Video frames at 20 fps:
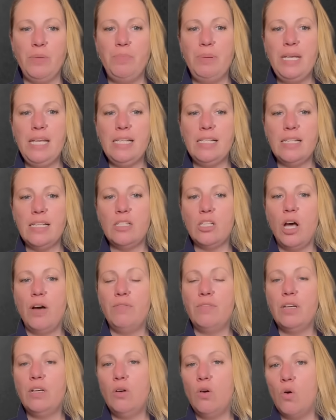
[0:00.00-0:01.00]
pieces
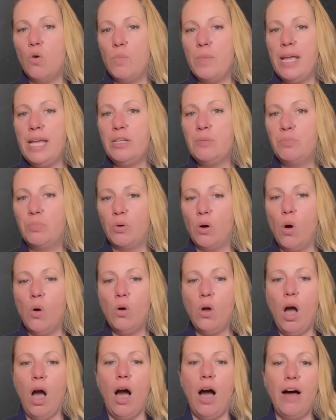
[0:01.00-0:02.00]
of the comet
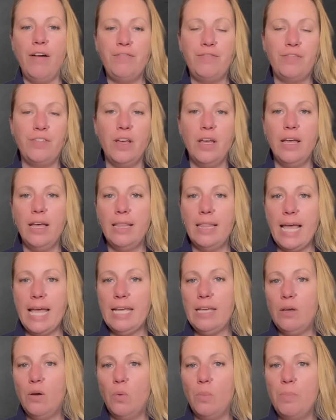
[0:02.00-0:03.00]
broke off
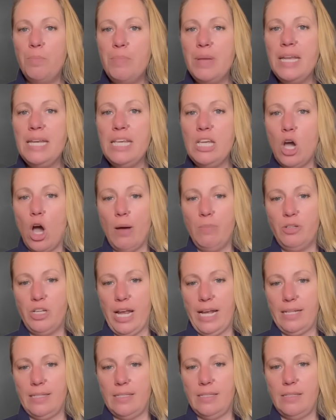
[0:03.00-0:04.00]
like mini
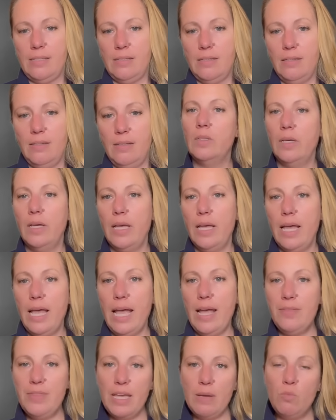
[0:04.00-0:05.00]
objects
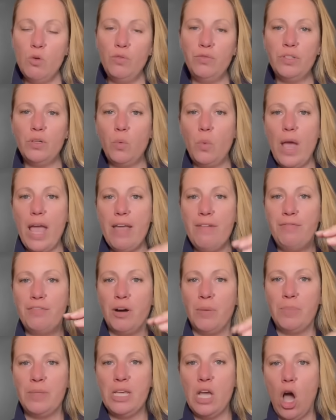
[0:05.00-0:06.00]
and they moved away
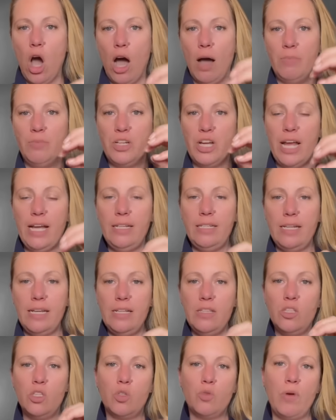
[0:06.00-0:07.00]
from the object
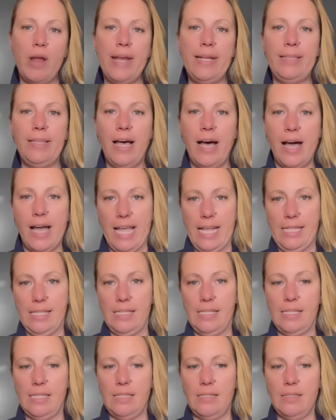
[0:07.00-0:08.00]
in straight
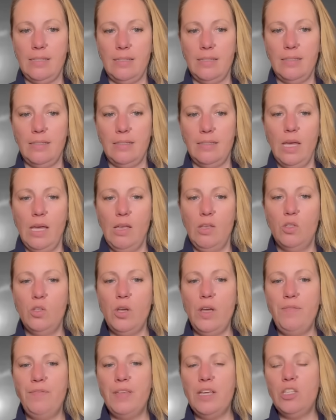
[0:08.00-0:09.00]
lines. So
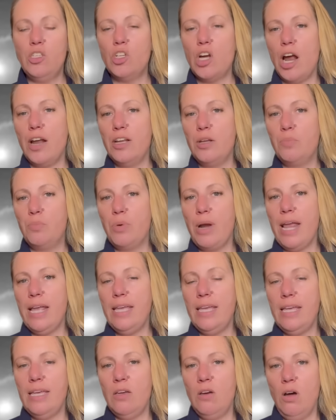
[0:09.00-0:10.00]
if they started
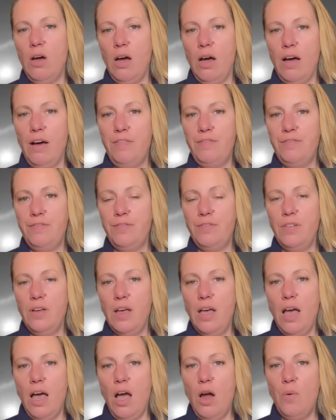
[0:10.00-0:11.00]
breaking off
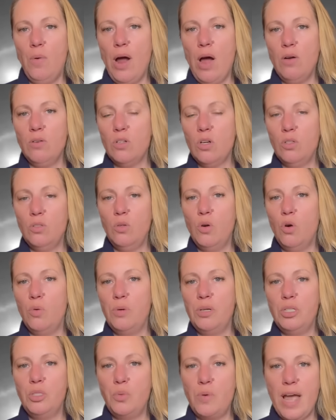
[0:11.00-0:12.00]
around
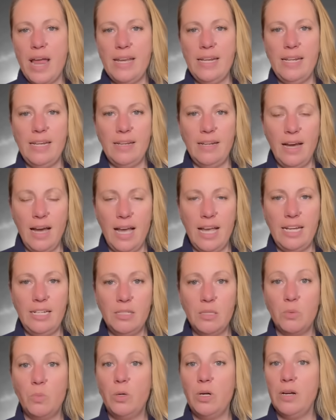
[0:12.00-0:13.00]
October
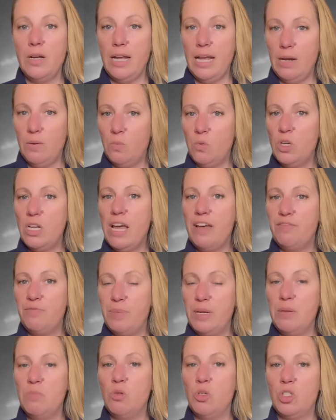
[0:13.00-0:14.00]
29th, where it would have
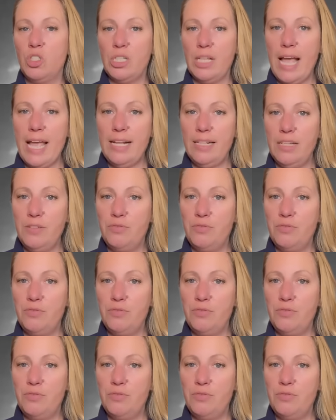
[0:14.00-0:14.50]
been most likely